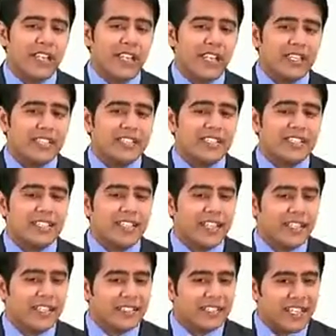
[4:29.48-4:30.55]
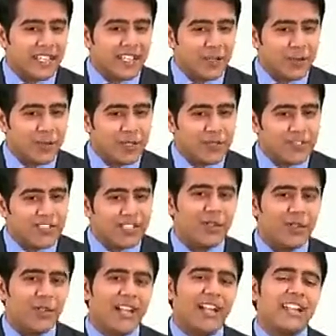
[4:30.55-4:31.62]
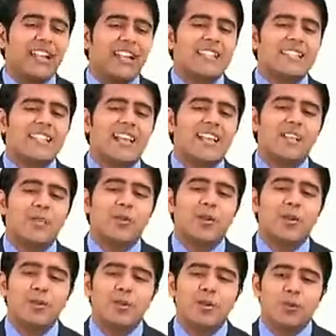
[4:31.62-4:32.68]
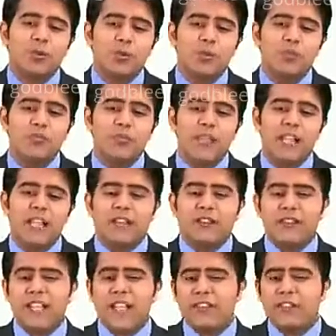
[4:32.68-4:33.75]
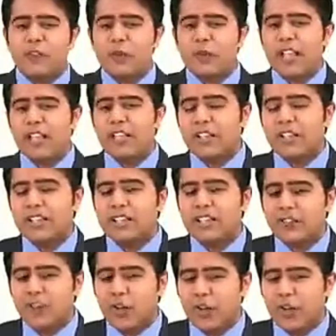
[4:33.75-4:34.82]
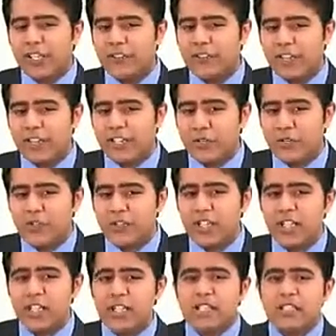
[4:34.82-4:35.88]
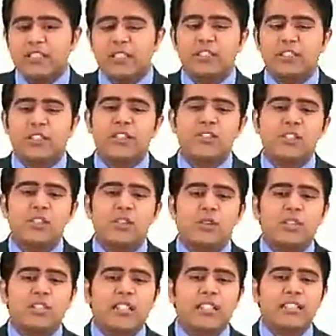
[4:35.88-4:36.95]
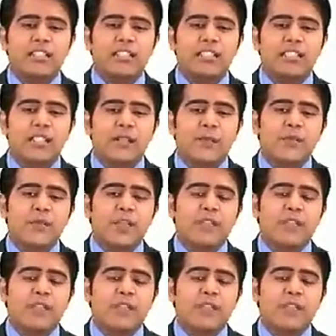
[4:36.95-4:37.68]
where x is greater than equal to 0 and less than equal to 2. We have to calculate the following values. The solution goes like this.